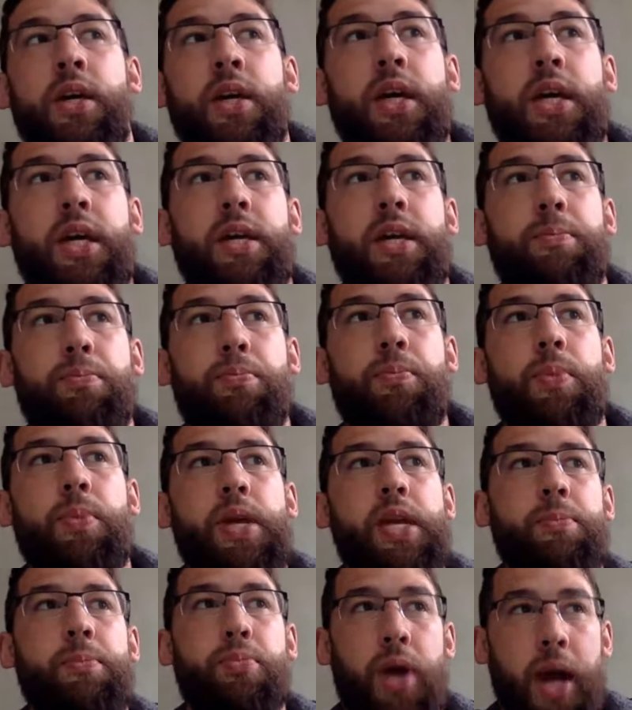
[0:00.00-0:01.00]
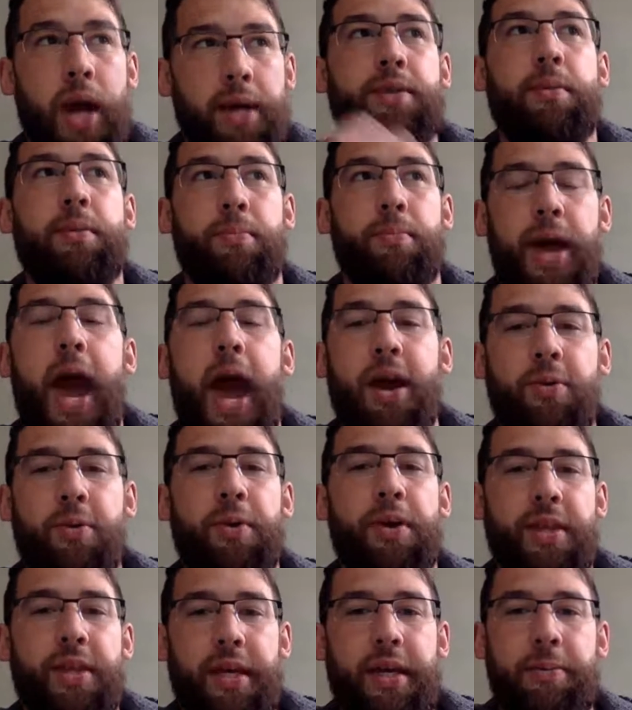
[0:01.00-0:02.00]
he brought them back
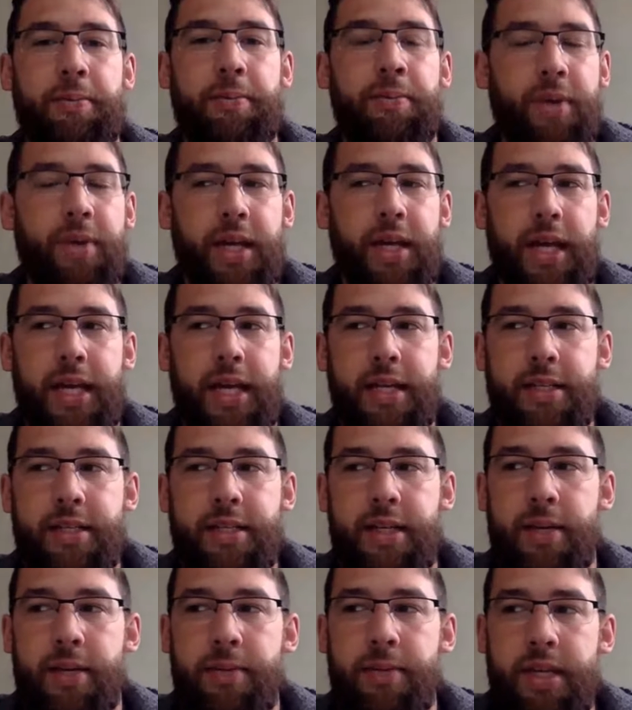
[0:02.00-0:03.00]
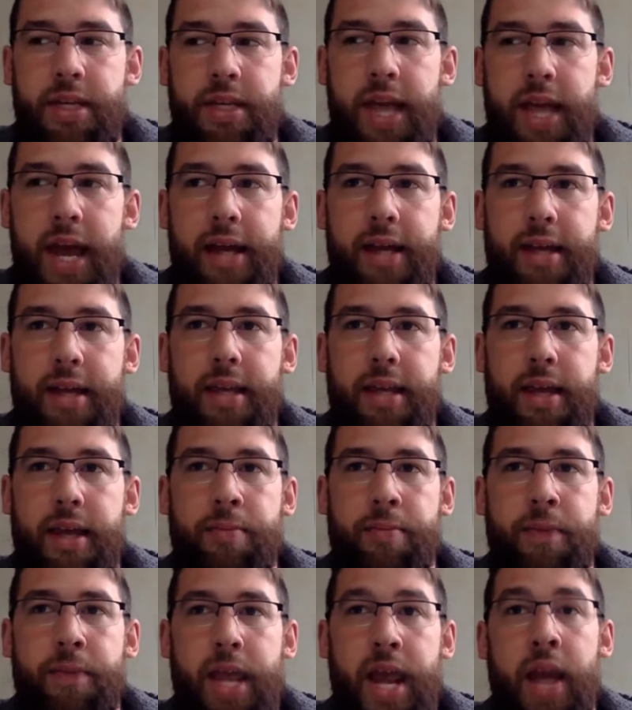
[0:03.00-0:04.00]
with him, and he had
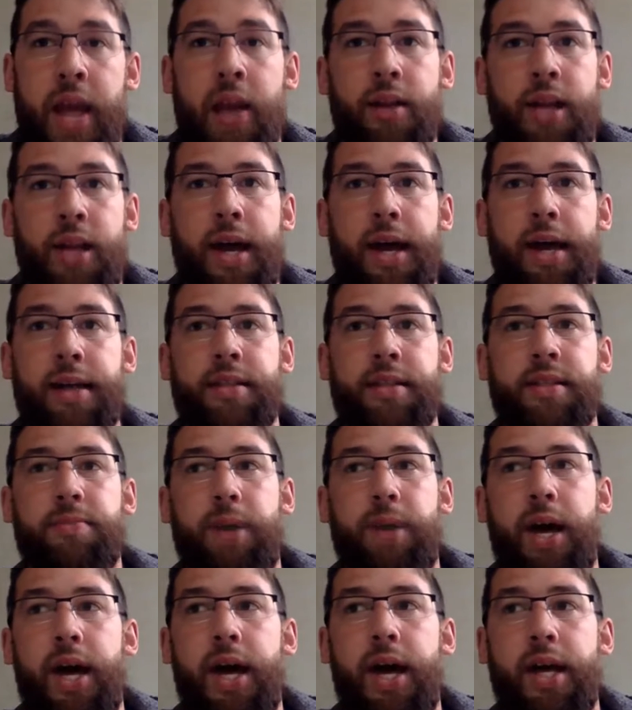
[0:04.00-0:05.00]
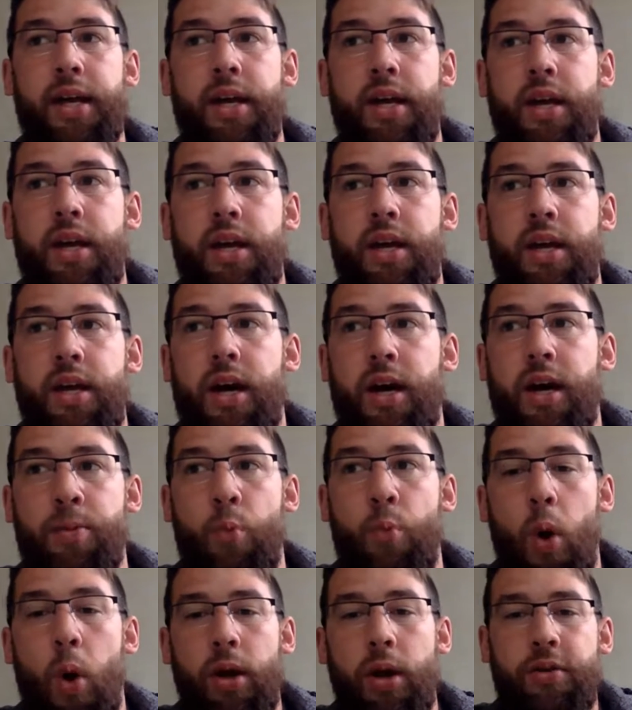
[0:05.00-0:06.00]
them analyzed by
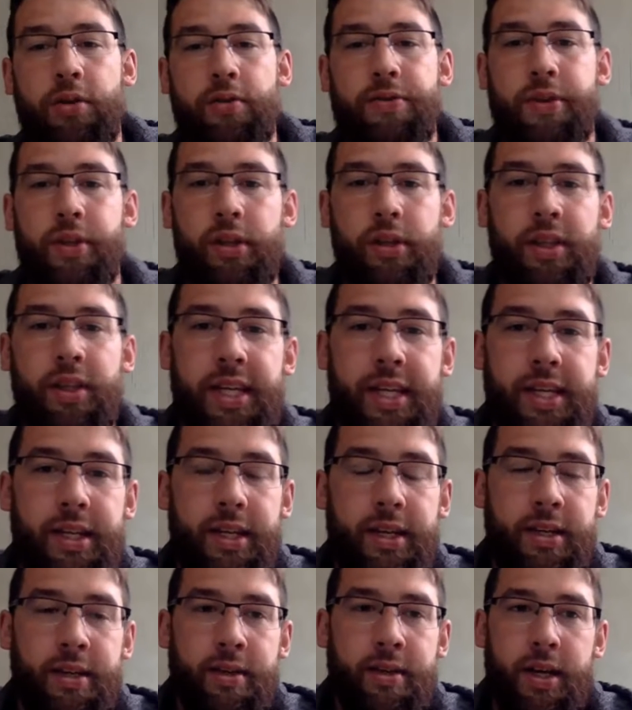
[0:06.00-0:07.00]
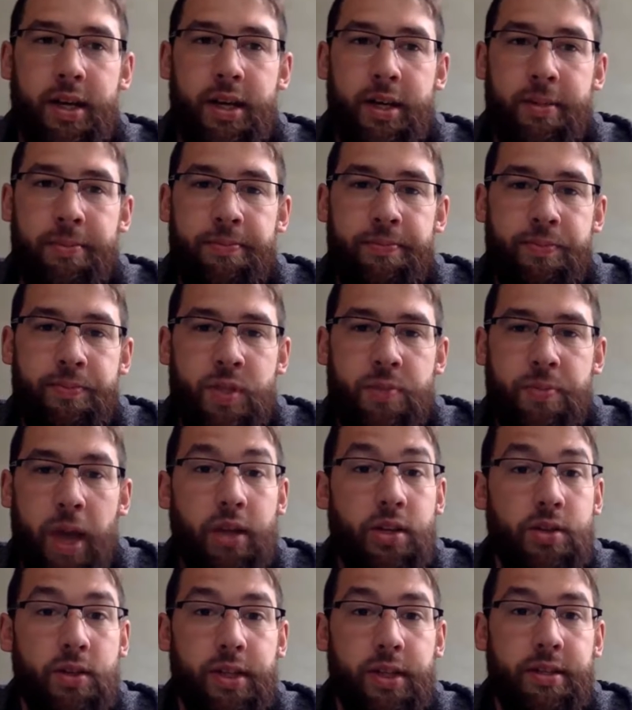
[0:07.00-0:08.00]
one of the leading
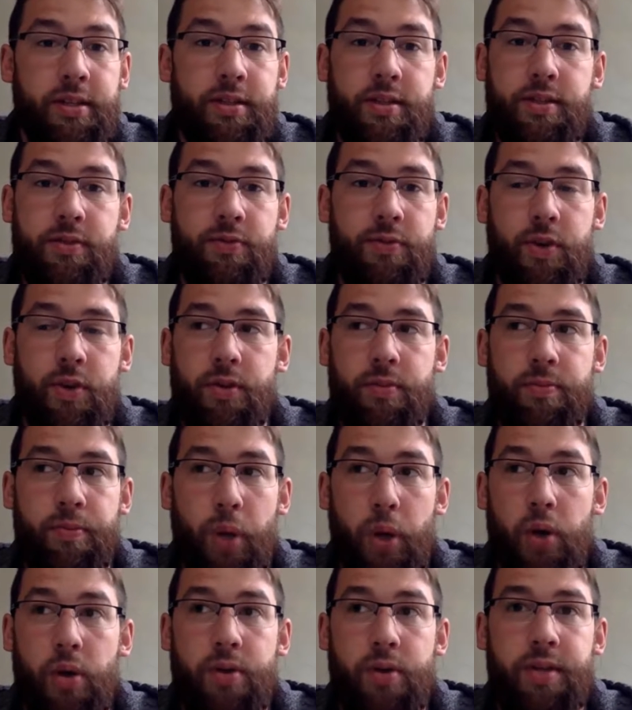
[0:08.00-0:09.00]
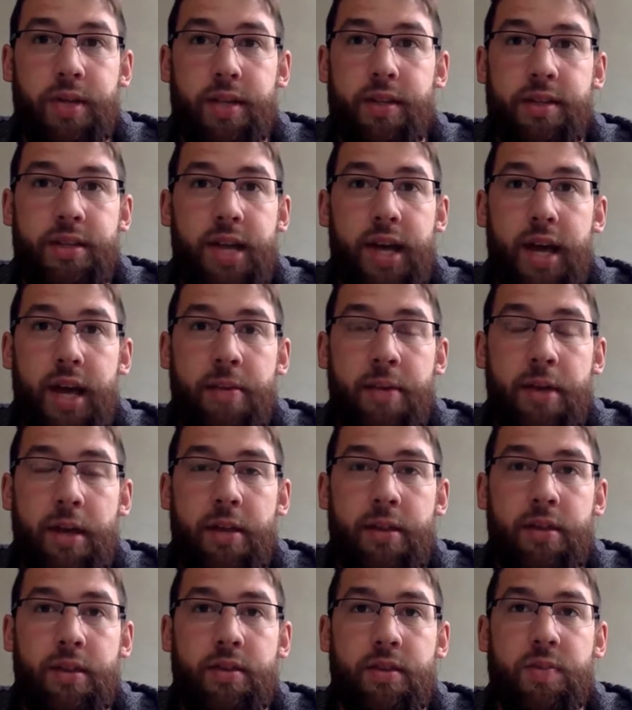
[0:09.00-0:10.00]
specialists for birds at the time.
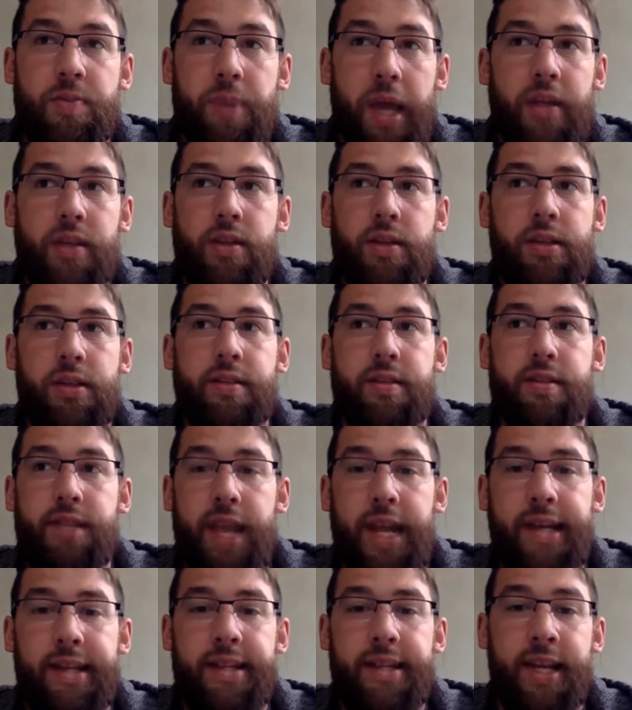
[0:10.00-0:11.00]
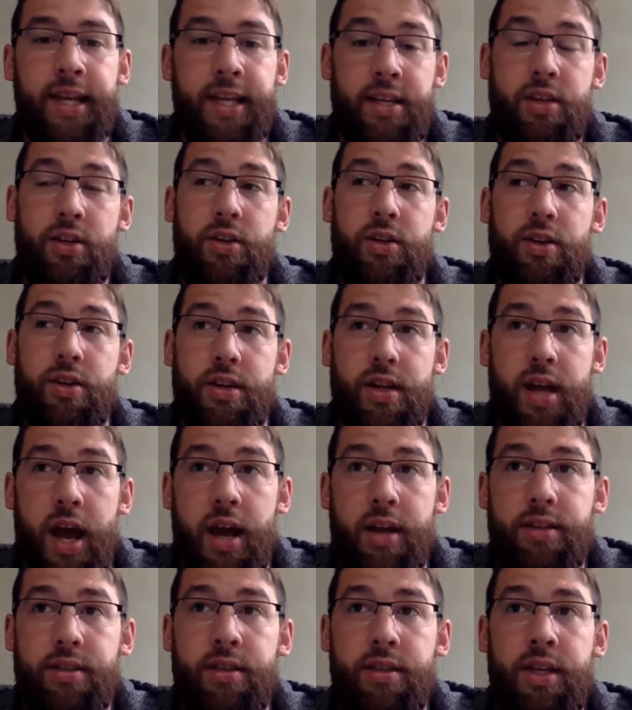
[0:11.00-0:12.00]
And the specialist stated that he could
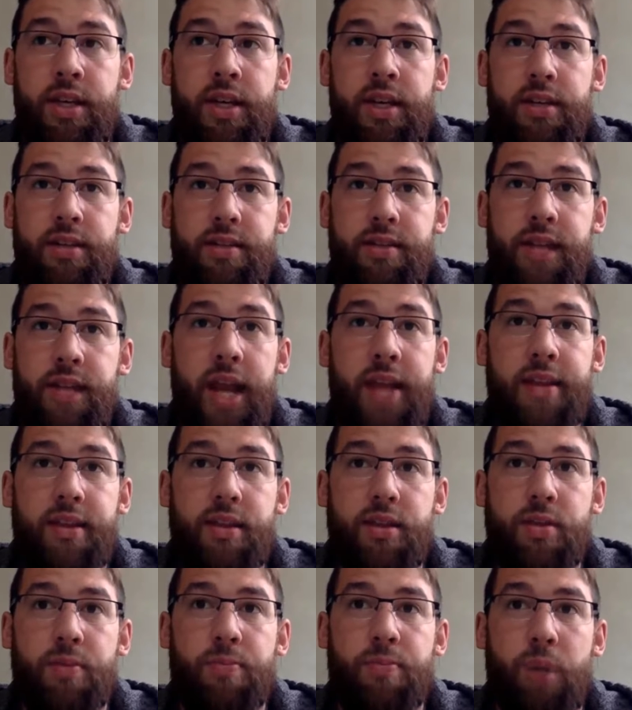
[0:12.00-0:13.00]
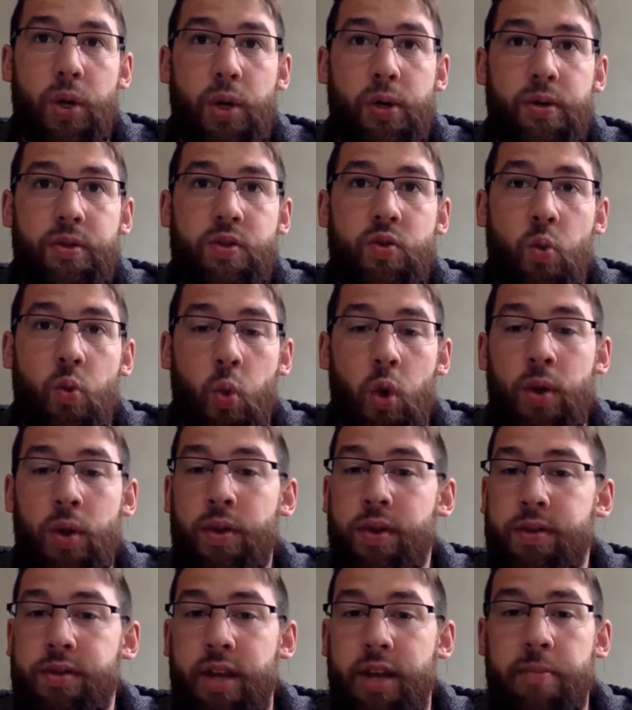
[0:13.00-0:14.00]
not say that the birds were
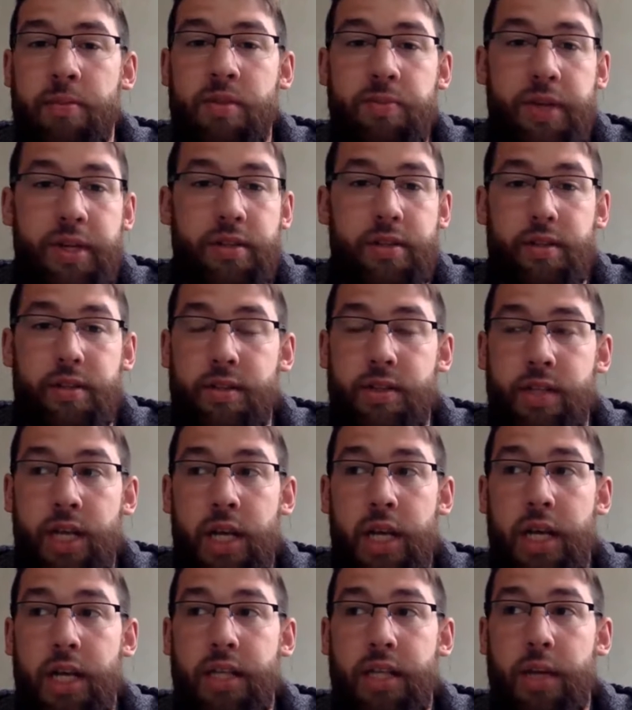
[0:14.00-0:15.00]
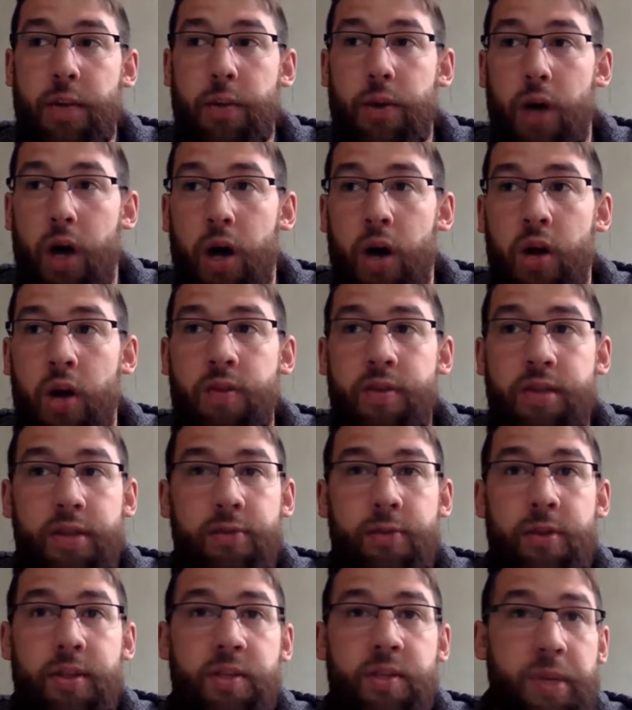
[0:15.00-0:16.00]
the same species. They were all
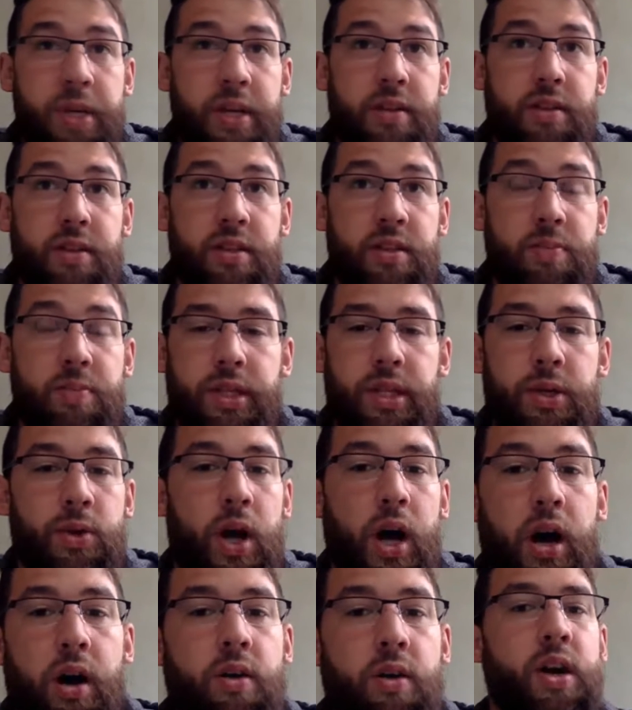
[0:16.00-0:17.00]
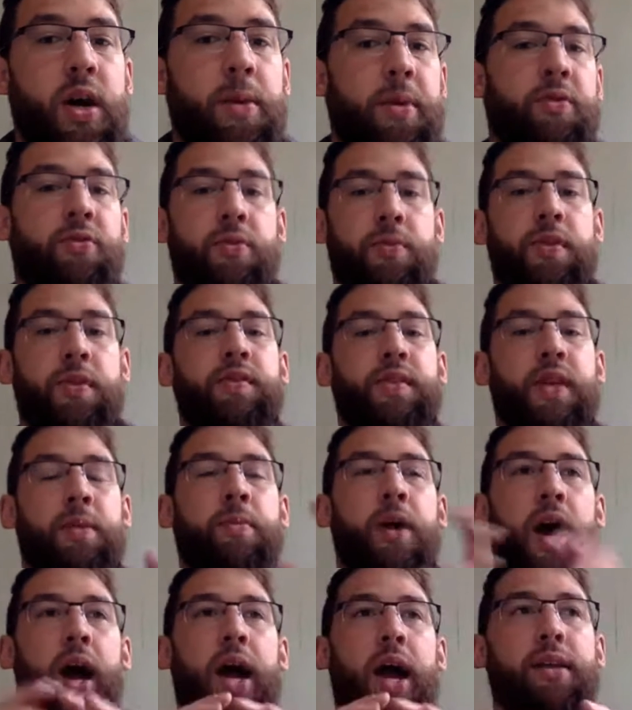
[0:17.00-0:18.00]
different species, but they're all coming from the
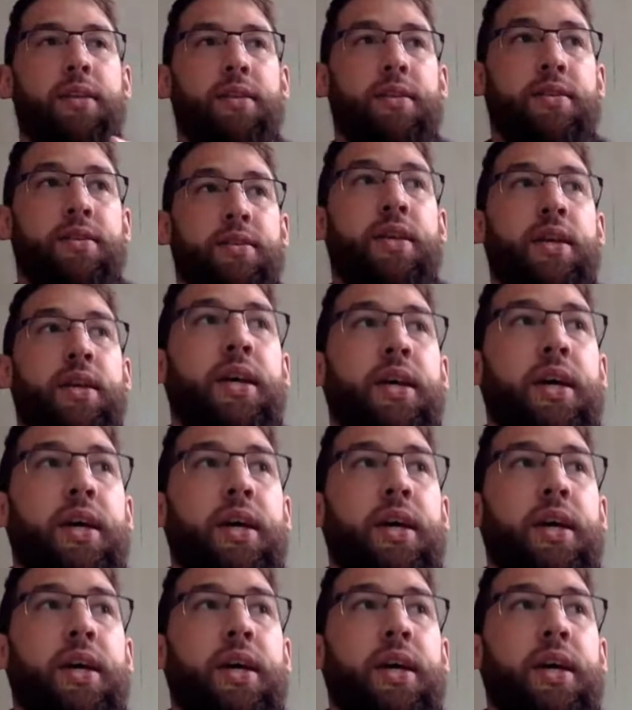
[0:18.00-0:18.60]
same island.